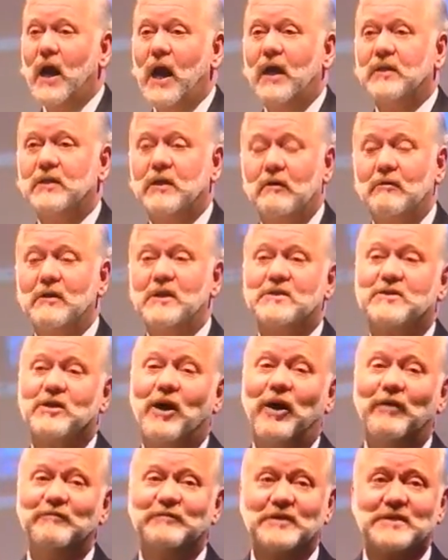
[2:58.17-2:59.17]
and there is
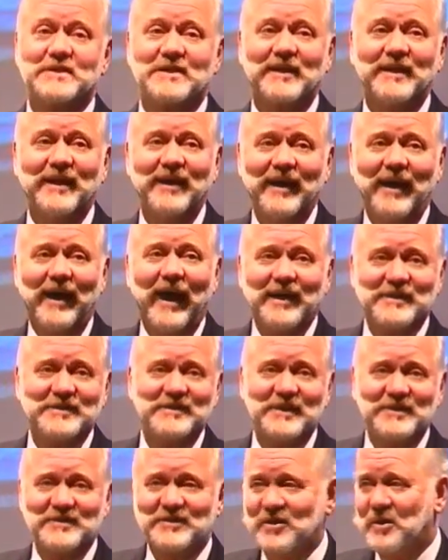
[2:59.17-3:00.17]
obviously
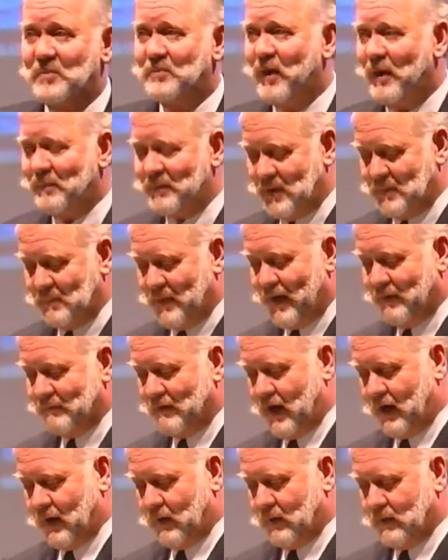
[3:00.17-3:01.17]
access to the property by
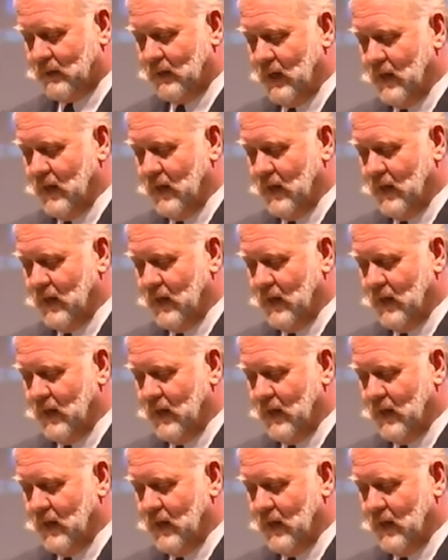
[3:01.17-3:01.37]
road.